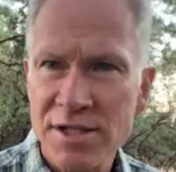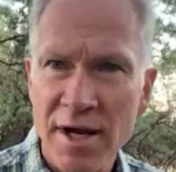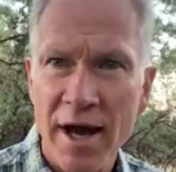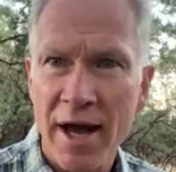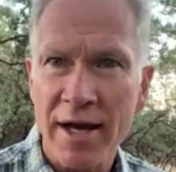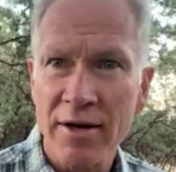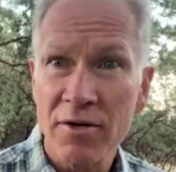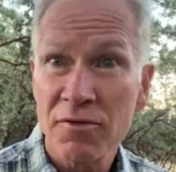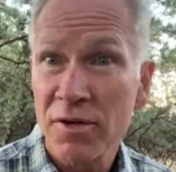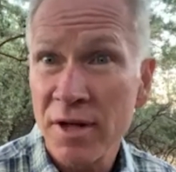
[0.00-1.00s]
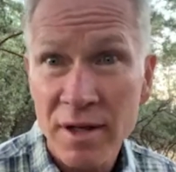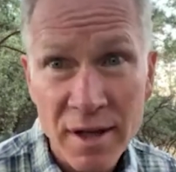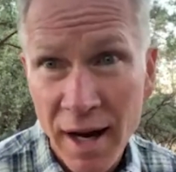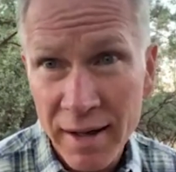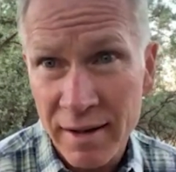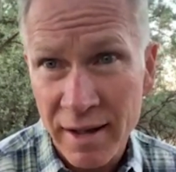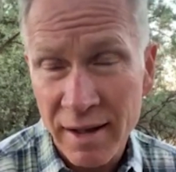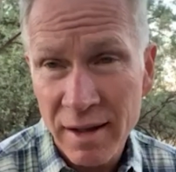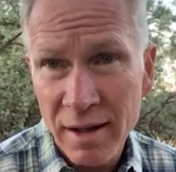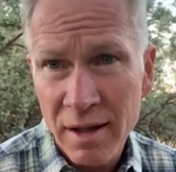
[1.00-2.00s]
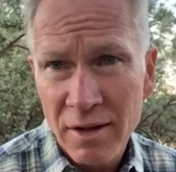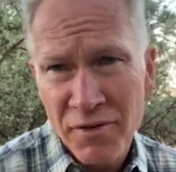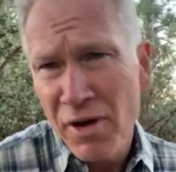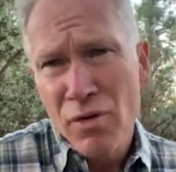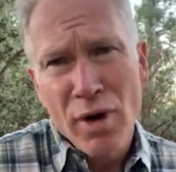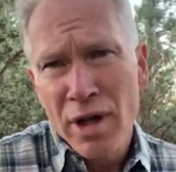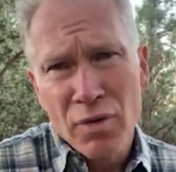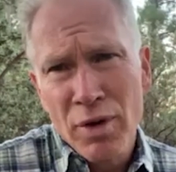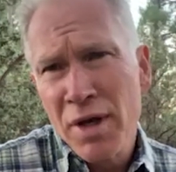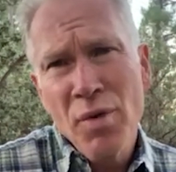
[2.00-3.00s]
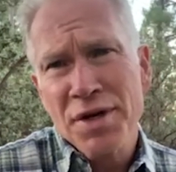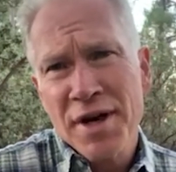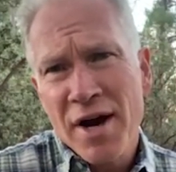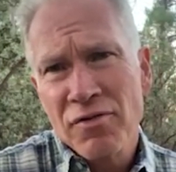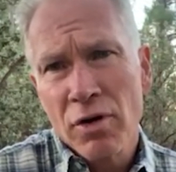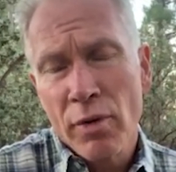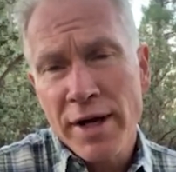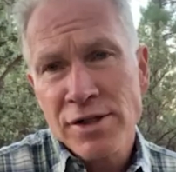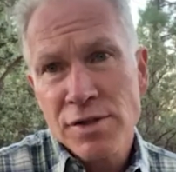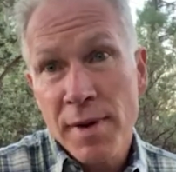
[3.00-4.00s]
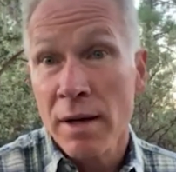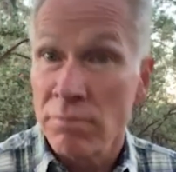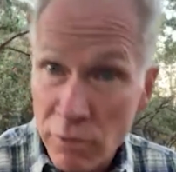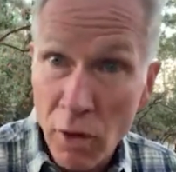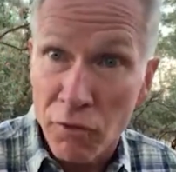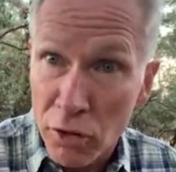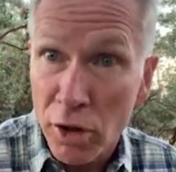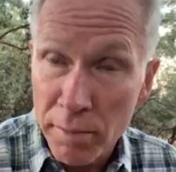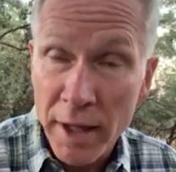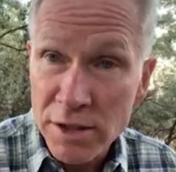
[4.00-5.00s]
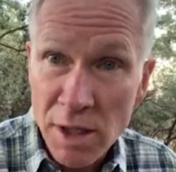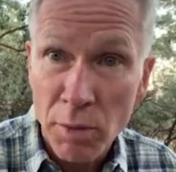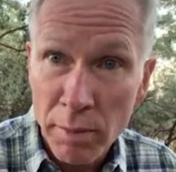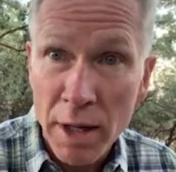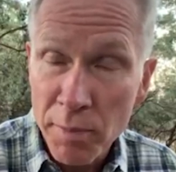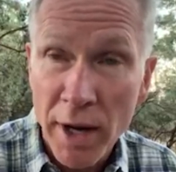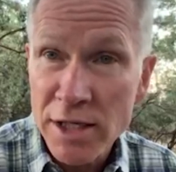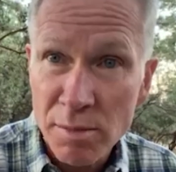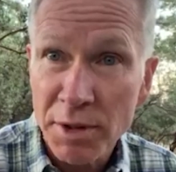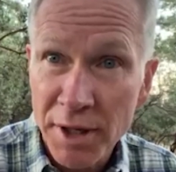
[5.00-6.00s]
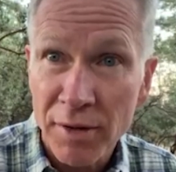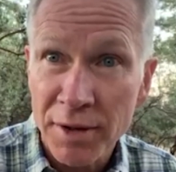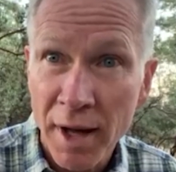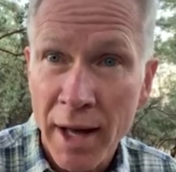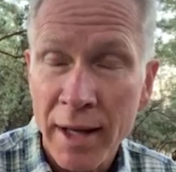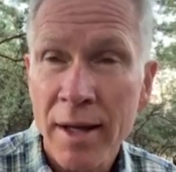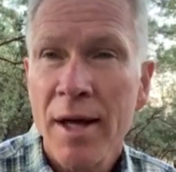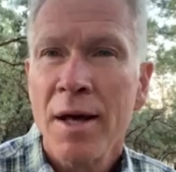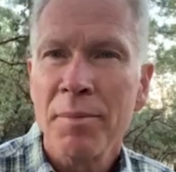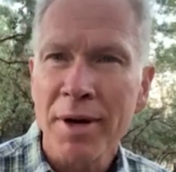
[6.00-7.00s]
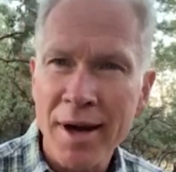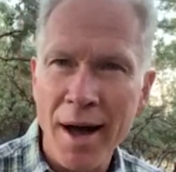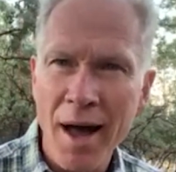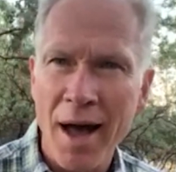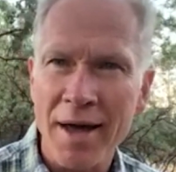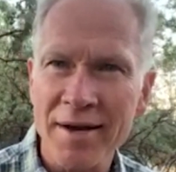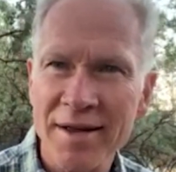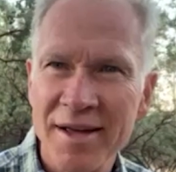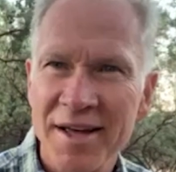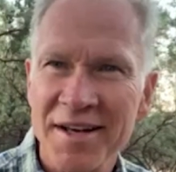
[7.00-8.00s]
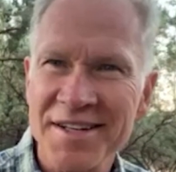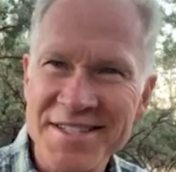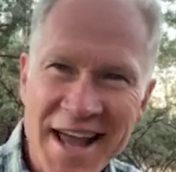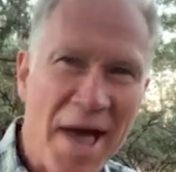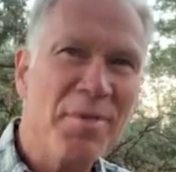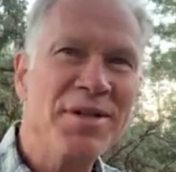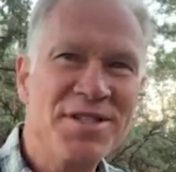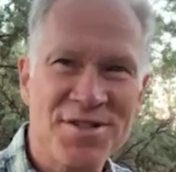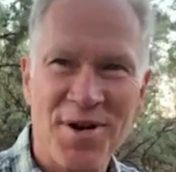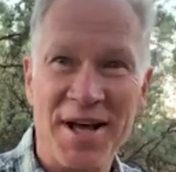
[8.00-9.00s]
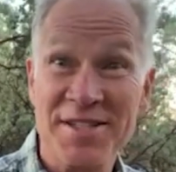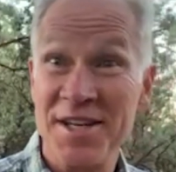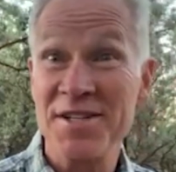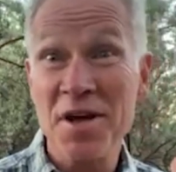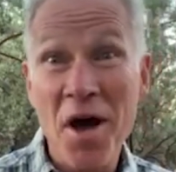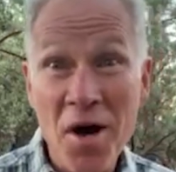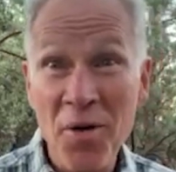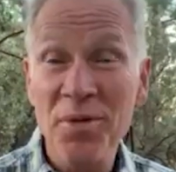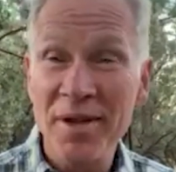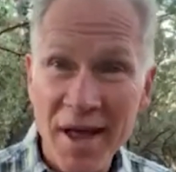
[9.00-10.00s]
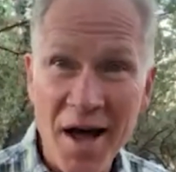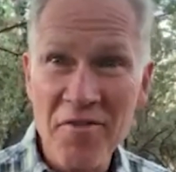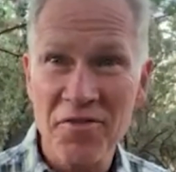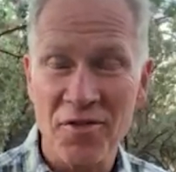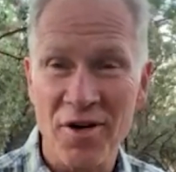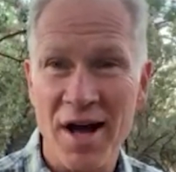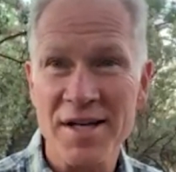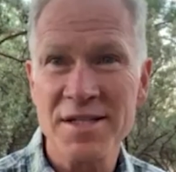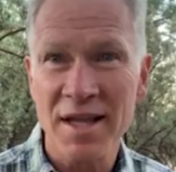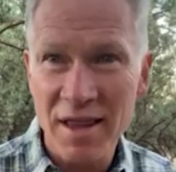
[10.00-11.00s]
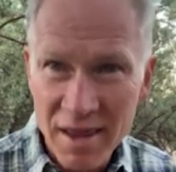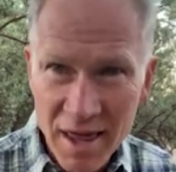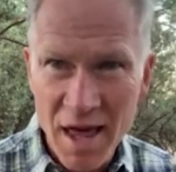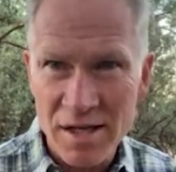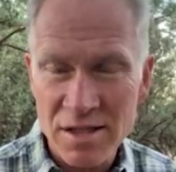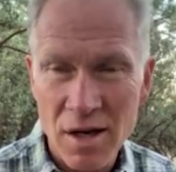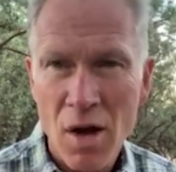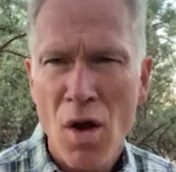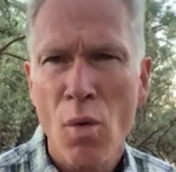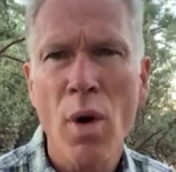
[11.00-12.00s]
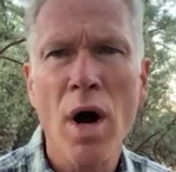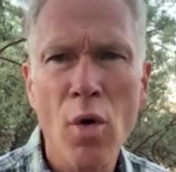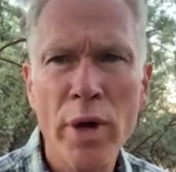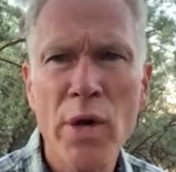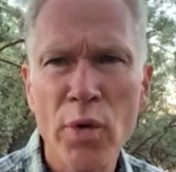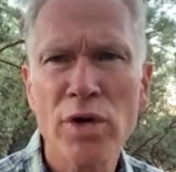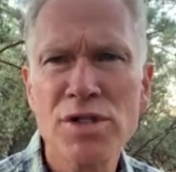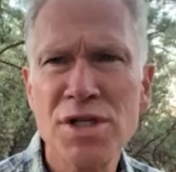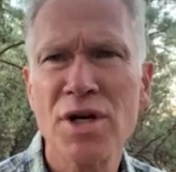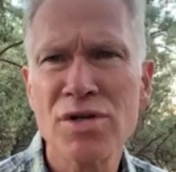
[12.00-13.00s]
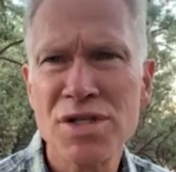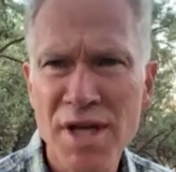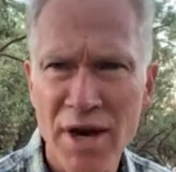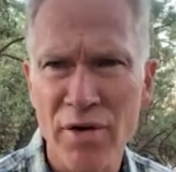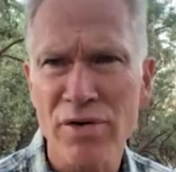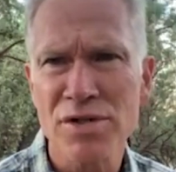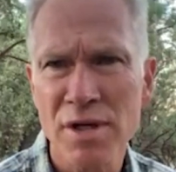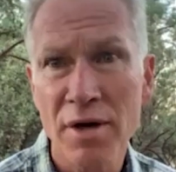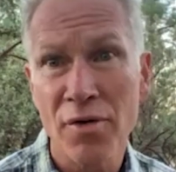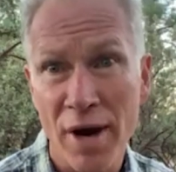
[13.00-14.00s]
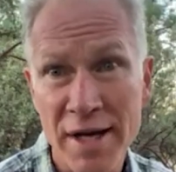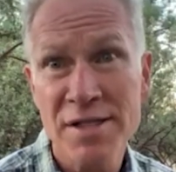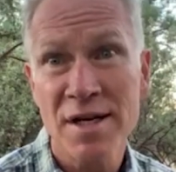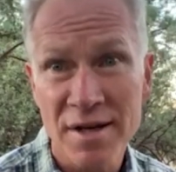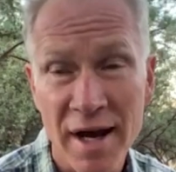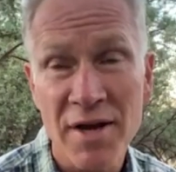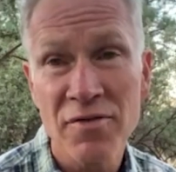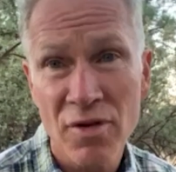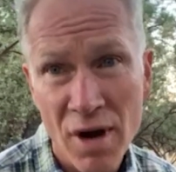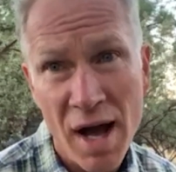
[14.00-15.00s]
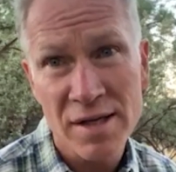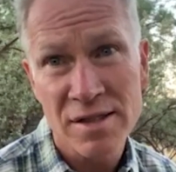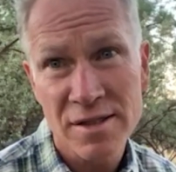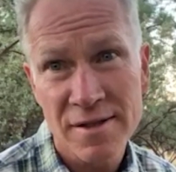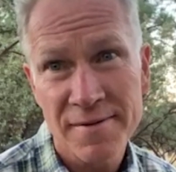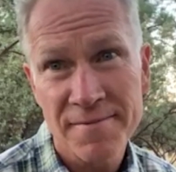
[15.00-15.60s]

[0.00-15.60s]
died for the ungodly. Very rarely will anyone die for a righteous man, though for a good man, someone might possibly dare to die. But God demonstrates his own love for us in this, while we were still sinners, Christ died for us.